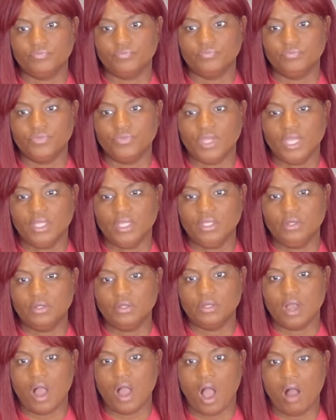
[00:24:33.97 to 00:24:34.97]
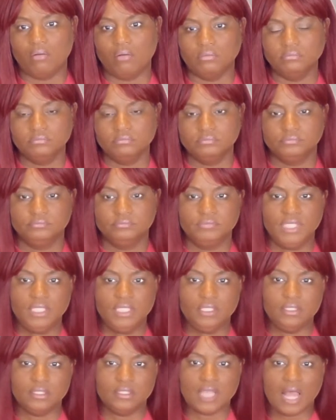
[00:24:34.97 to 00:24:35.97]
There you go. $1
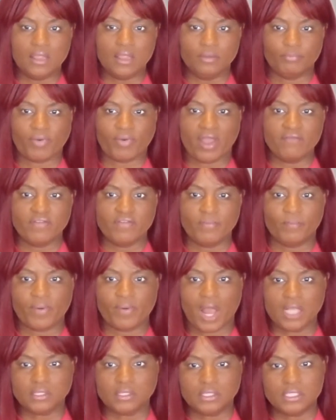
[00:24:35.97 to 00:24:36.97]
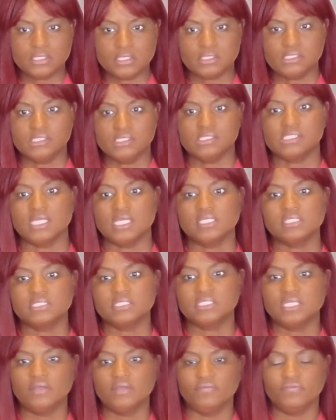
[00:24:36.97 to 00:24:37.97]
Million private practice
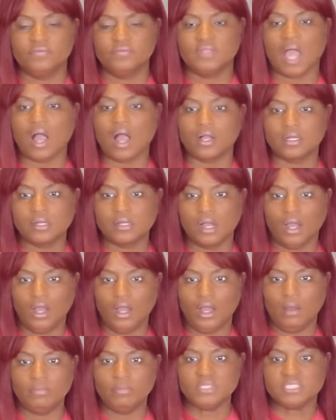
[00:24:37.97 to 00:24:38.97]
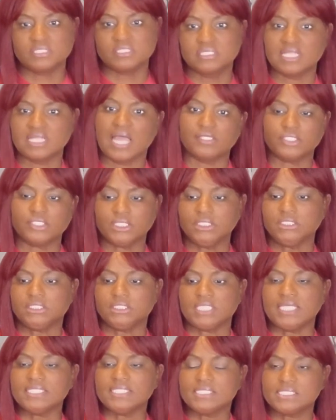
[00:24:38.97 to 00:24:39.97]

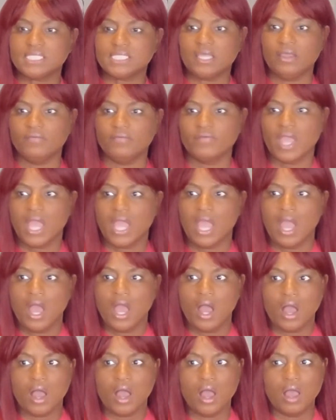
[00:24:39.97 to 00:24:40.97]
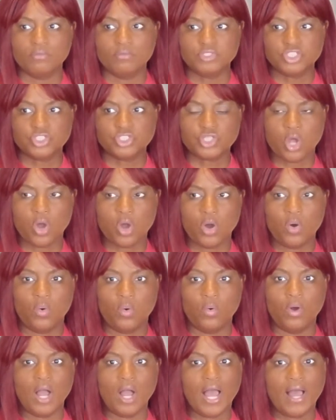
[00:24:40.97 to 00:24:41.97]
intensive.com/intensive.
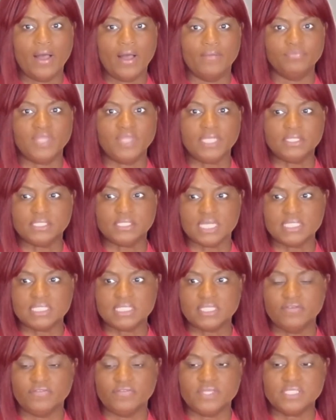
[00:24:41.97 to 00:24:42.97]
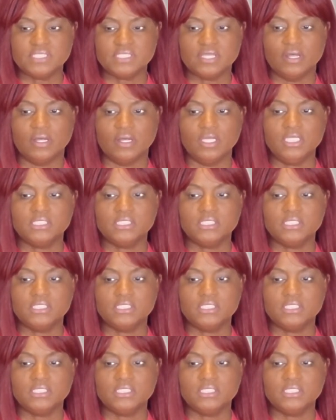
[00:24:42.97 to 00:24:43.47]
So the intensive is a